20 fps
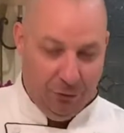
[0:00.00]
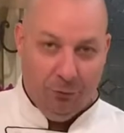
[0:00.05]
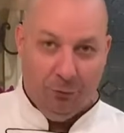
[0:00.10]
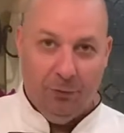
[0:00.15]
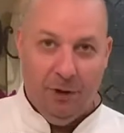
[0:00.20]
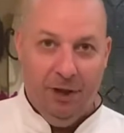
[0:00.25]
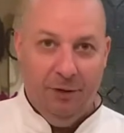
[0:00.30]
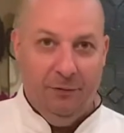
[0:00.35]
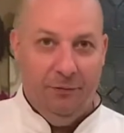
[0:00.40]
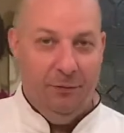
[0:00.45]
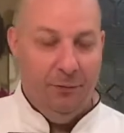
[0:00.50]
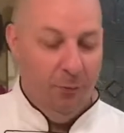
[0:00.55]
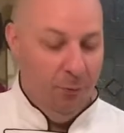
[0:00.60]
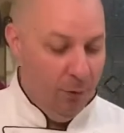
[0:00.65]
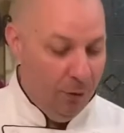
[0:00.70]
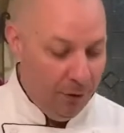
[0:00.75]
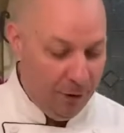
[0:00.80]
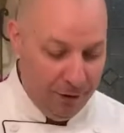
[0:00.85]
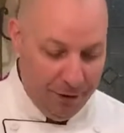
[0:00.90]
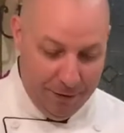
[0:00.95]
great
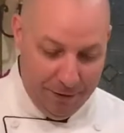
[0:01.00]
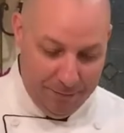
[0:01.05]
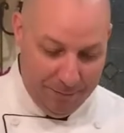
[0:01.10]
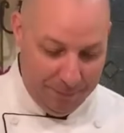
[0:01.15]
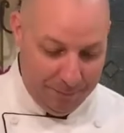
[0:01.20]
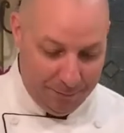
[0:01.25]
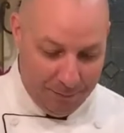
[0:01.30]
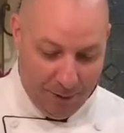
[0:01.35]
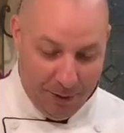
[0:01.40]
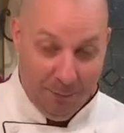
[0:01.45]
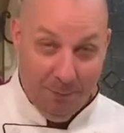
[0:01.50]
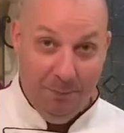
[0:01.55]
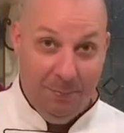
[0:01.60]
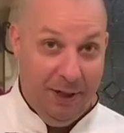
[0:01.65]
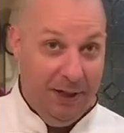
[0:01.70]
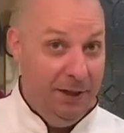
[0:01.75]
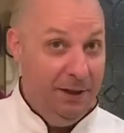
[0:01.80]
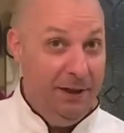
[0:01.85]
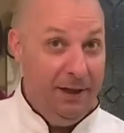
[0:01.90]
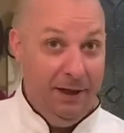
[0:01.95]
for
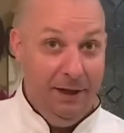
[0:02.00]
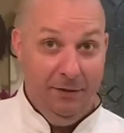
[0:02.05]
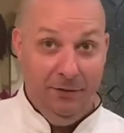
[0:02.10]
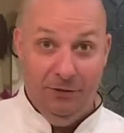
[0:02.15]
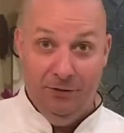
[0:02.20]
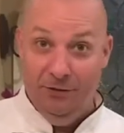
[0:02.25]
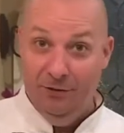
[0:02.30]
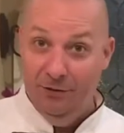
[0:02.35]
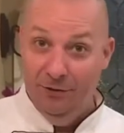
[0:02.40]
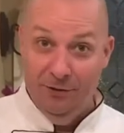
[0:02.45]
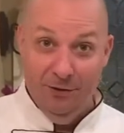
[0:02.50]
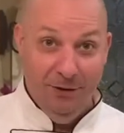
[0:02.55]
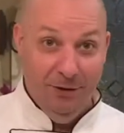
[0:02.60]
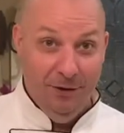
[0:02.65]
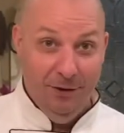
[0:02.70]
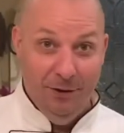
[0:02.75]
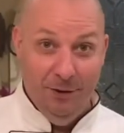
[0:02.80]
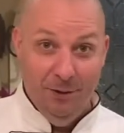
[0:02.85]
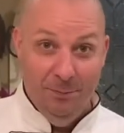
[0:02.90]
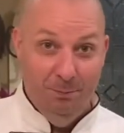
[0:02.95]
pancakes,
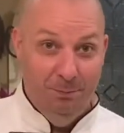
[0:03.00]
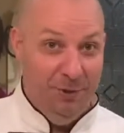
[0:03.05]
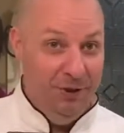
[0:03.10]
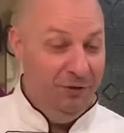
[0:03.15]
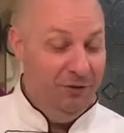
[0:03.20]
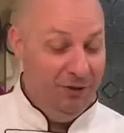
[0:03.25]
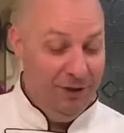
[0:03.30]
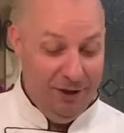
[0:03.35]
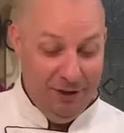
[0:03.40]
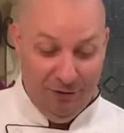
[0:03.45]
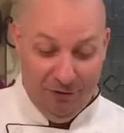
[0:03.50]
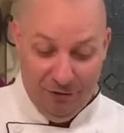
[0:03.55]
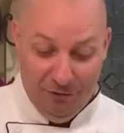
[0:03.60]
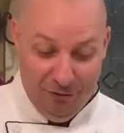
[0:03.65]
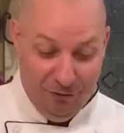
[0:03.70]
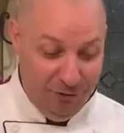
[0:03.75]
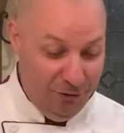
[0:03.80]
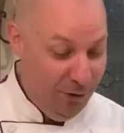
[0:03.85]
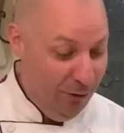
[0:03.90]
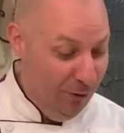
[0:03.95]
biscuits,
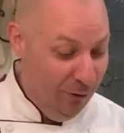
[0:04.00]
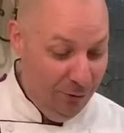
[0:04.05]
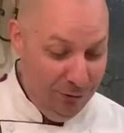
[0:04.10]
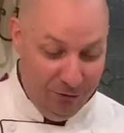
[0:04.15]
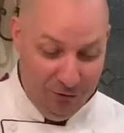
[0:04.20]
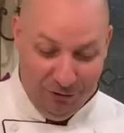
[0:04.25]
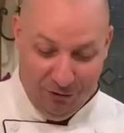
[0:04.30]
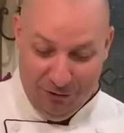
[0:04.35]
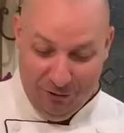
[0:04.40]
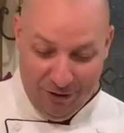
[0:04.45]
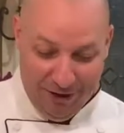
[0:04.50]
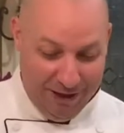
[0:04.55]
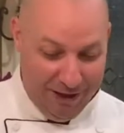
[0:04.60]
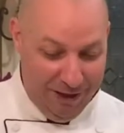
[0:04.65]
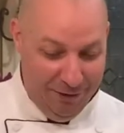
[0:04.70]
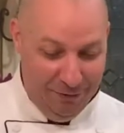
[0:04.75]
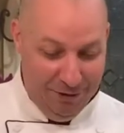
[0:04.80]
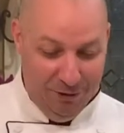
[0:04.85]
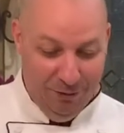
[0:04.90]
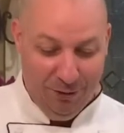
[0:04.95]
toast,
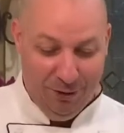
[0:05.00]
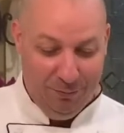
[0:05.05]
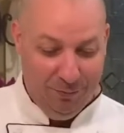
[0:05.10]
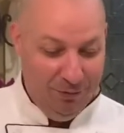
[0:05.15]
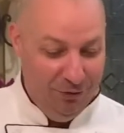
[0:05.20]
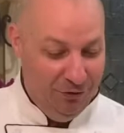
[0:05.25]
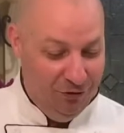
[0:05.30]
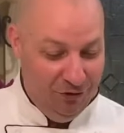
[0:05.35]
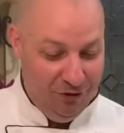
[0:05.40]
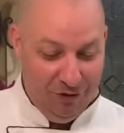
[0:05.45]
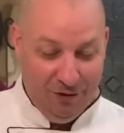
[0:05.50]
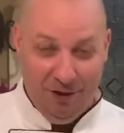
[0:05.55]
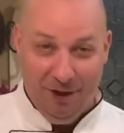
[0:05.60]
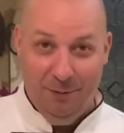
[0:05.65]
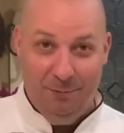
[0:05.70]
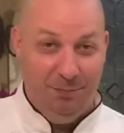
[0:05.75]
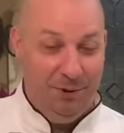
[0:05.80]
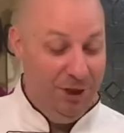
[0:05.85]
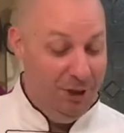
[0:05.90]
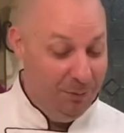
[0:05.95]
anything you like to put jelly on,
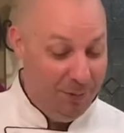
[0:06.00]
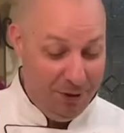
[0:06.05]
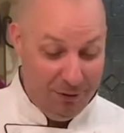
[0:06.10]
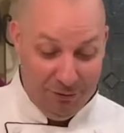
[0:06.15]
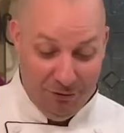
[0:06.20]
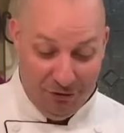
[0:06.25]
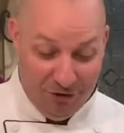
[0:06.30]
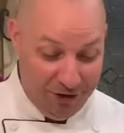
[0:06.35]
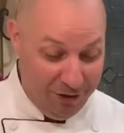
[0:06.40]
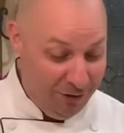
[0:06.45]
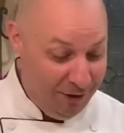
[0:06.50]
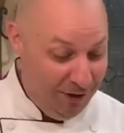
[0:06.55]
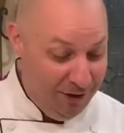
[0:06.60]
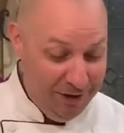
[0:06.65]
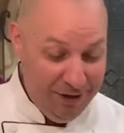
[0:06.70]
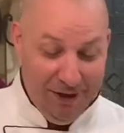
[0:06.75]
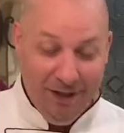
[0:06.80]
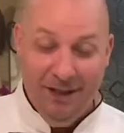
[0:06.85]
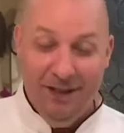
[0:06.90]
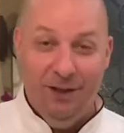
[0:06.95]
peanut butter and jelly,
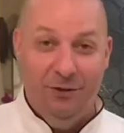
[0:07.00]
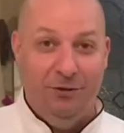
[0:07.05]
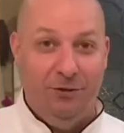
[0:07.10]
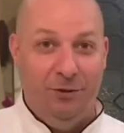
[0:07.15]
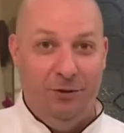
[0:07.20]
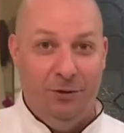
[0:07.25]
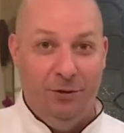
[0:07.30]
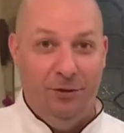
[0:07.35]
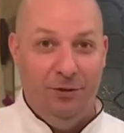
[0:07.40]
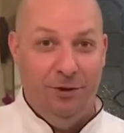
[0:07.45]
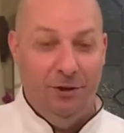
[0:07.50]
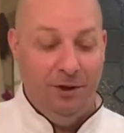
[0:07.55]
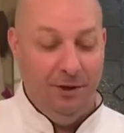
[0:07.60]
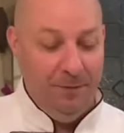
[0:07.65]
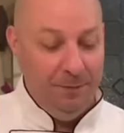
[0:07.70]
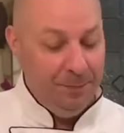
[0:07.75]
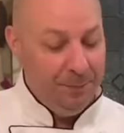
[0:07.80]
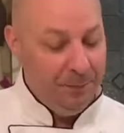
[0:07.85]
it's all good.